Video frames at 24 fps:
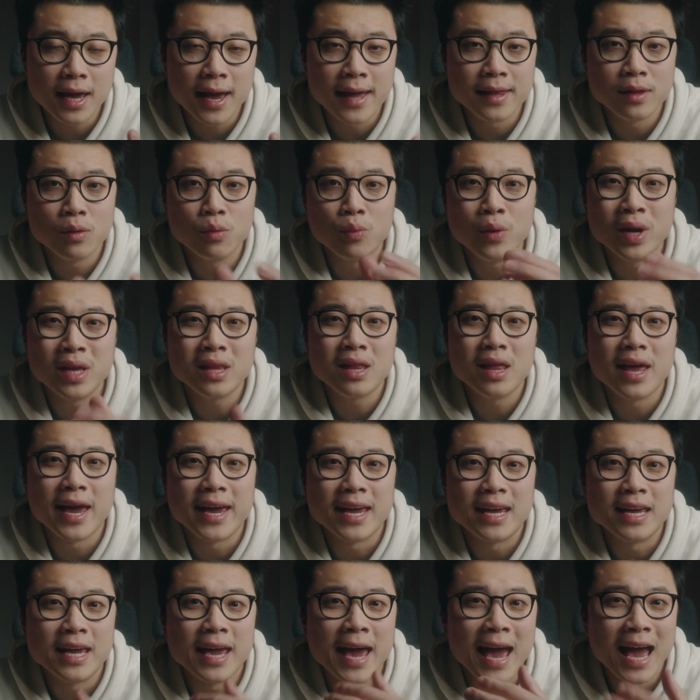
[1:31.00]
and with
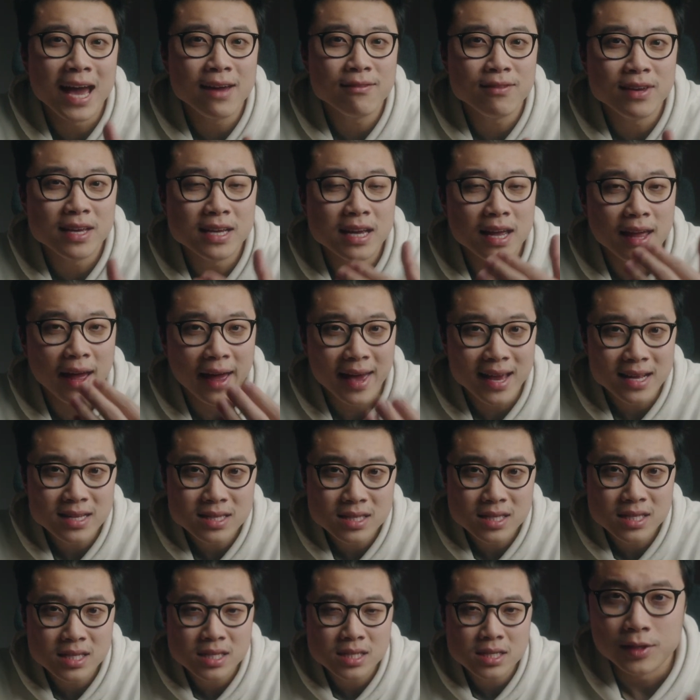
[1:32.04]
a heavy
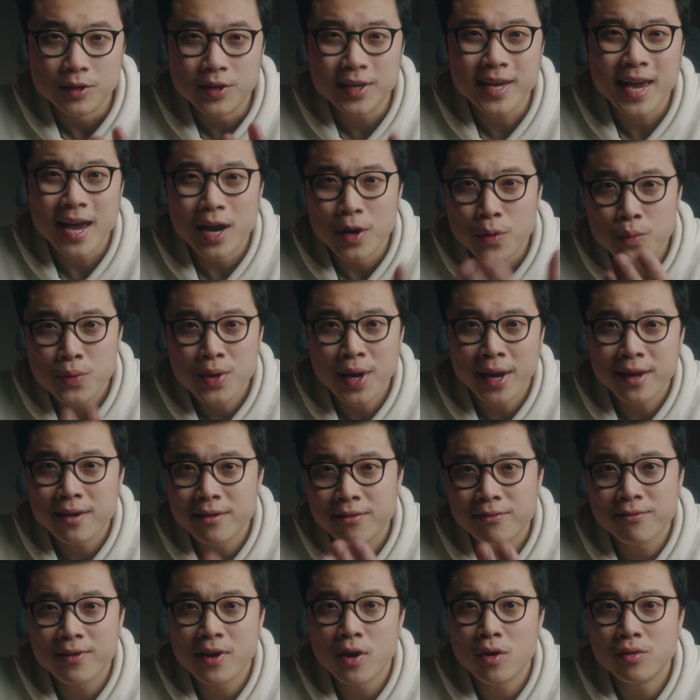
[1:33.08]
lens, you can really
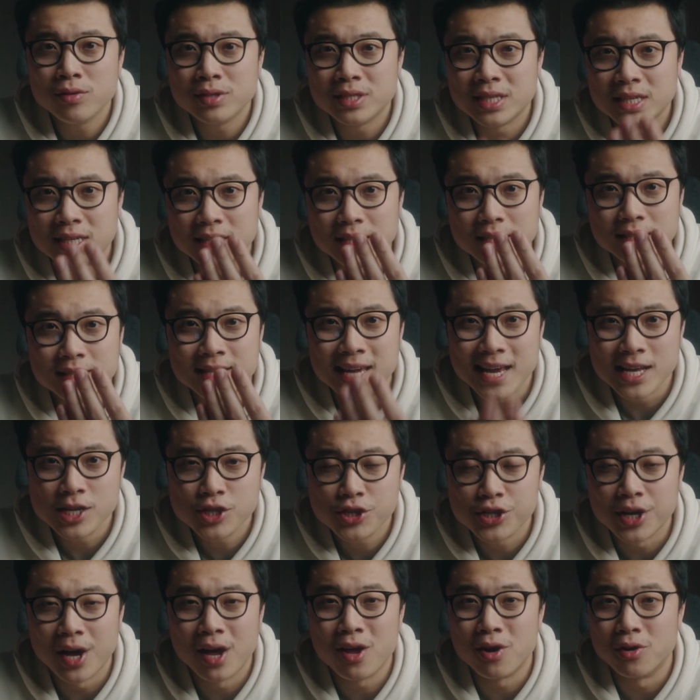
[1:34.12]
feel the
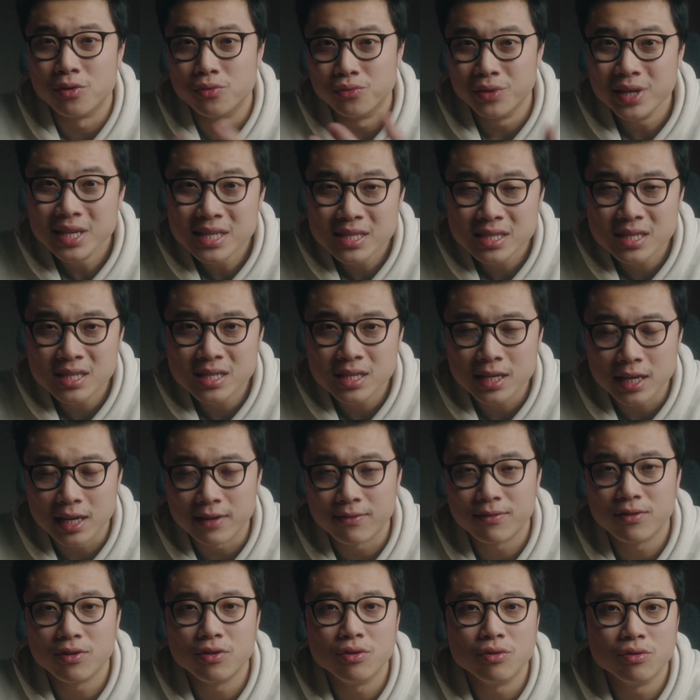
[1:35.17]
tension on your wrist
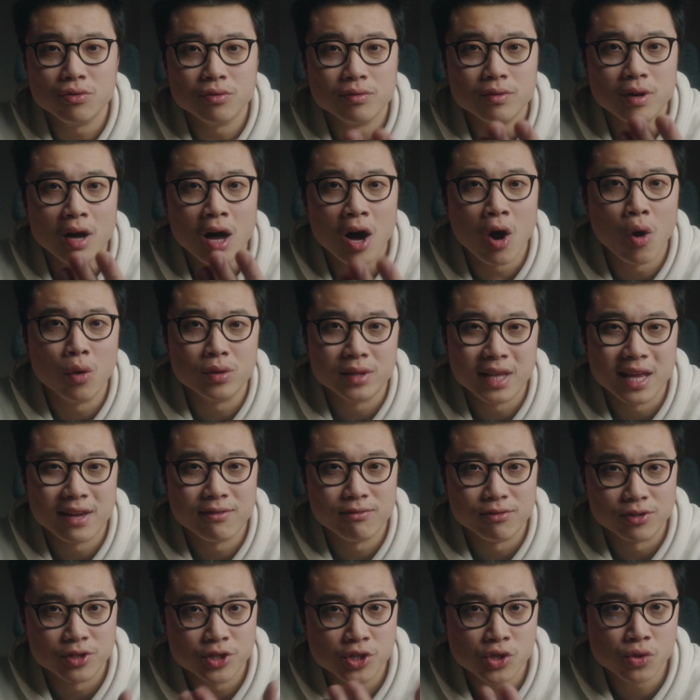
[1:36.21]
if you hold that
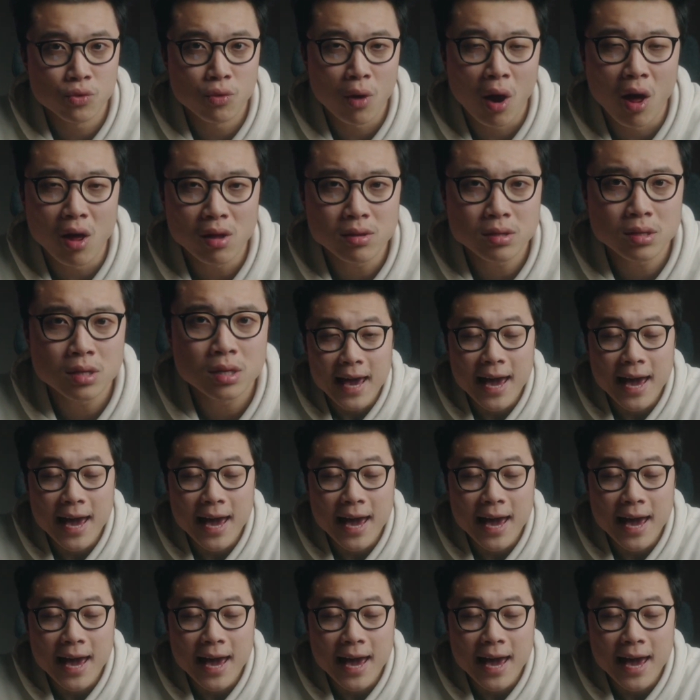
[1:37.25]
for too long.